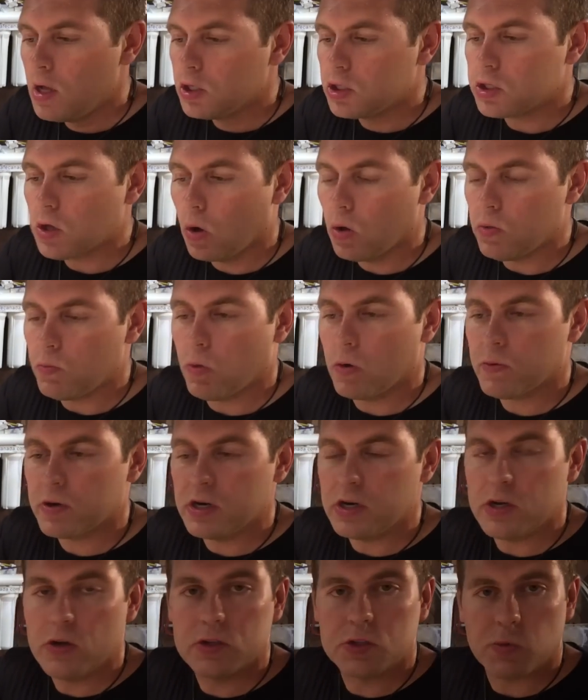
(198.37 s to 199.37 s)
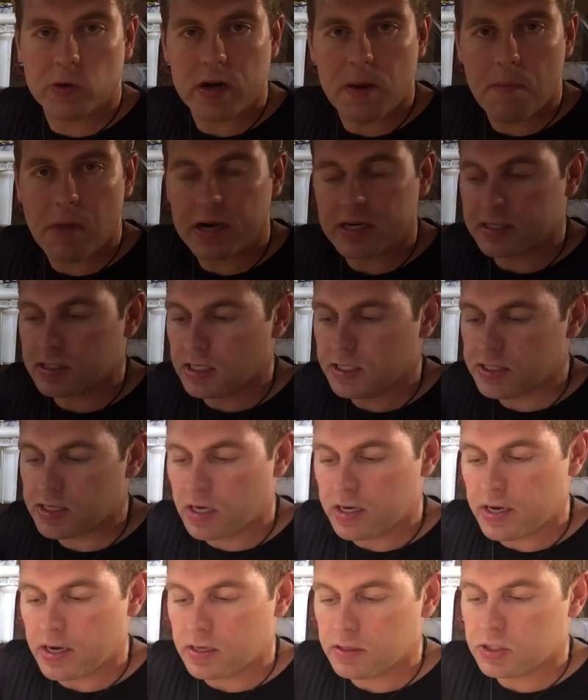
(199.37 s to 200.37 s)
So what we're gonna do is we're gonna mark slits
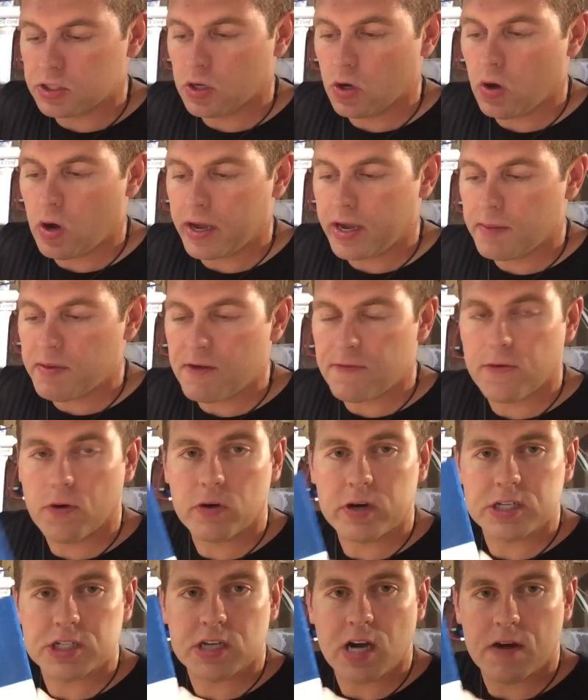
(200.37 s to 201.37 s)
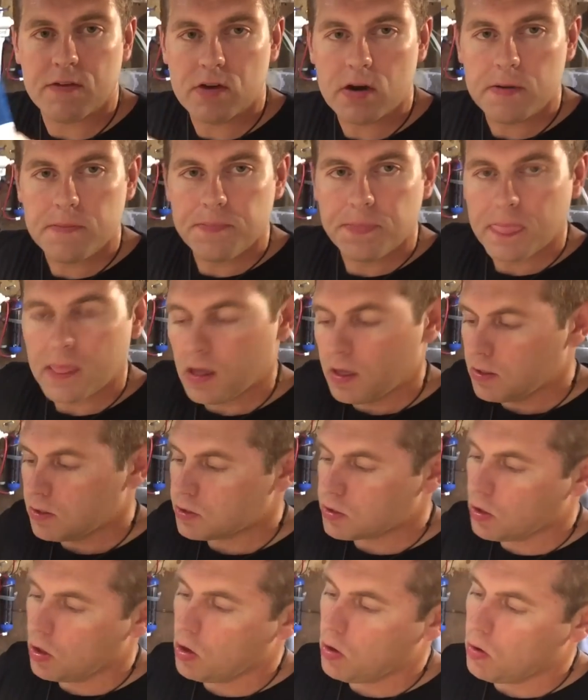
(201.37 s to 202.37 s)
on here. So I got my 4-inch cover.
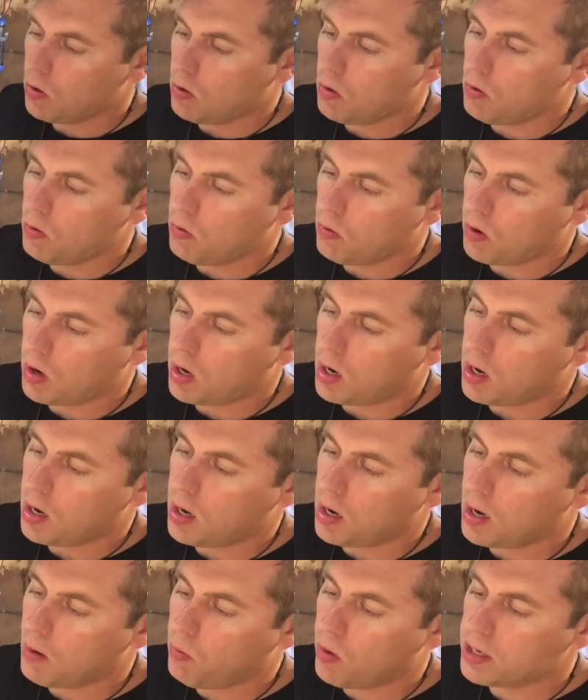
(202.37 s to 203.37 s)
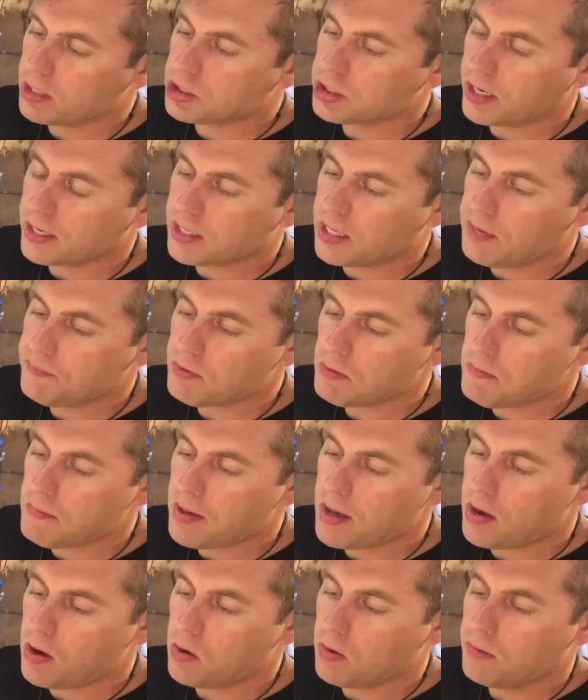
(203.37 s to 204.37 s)
So I wanna try to keep them
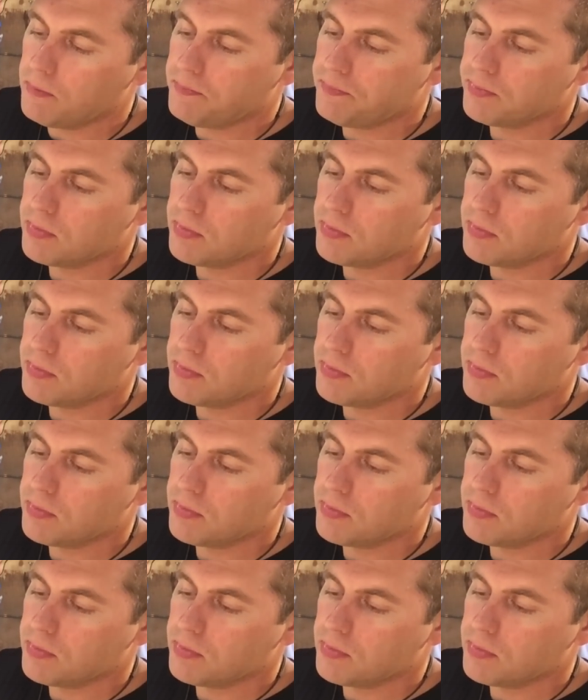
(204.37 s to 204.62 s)
about